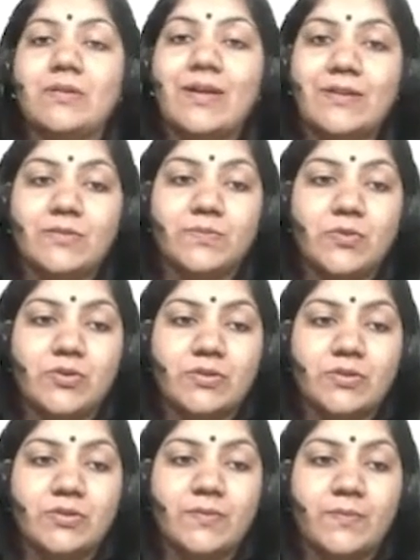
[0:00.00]
That is
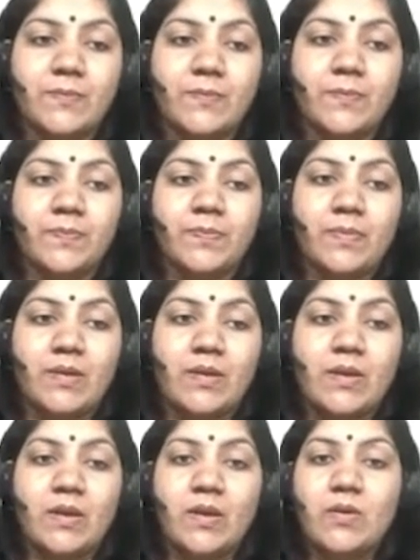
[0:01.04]
important.
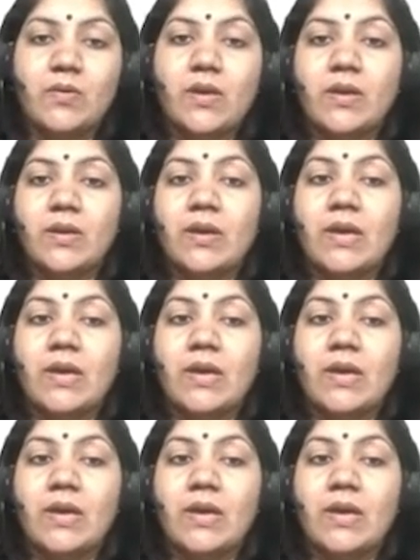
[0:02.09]
Okay,